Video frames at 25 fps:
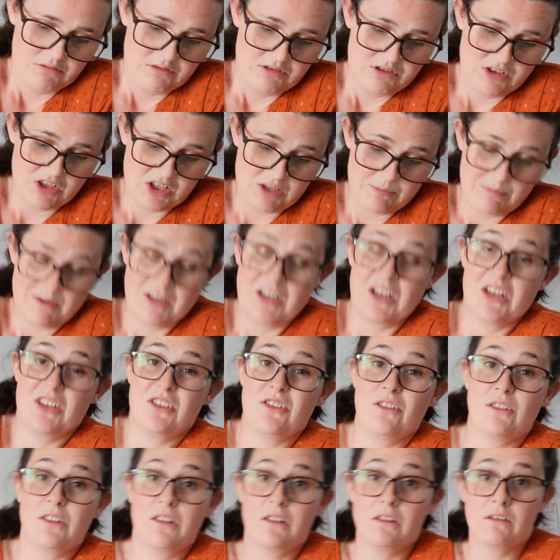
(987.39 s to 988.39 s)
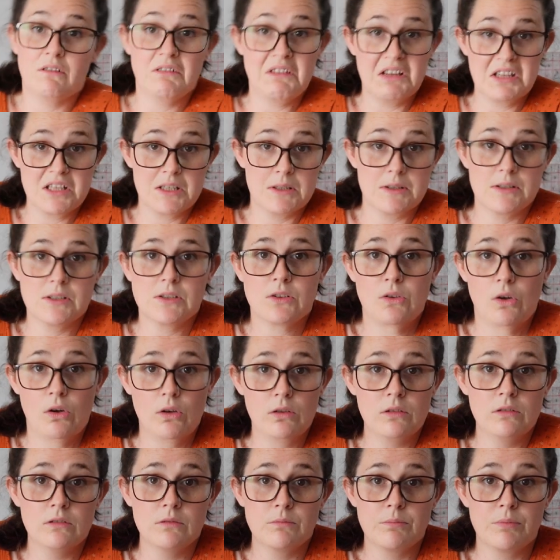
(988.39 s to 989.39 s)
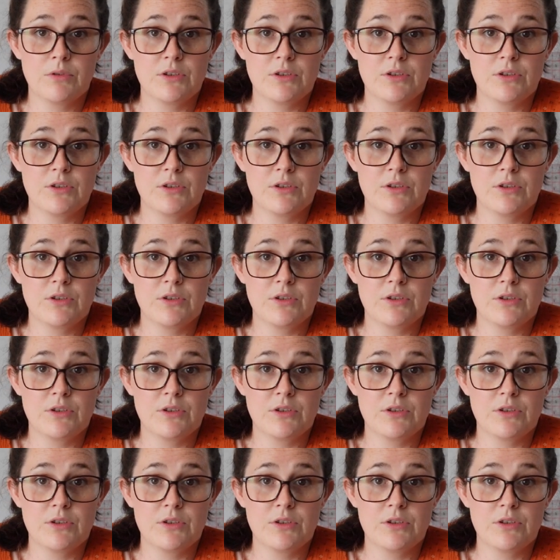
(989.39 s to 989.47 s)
just because you it's called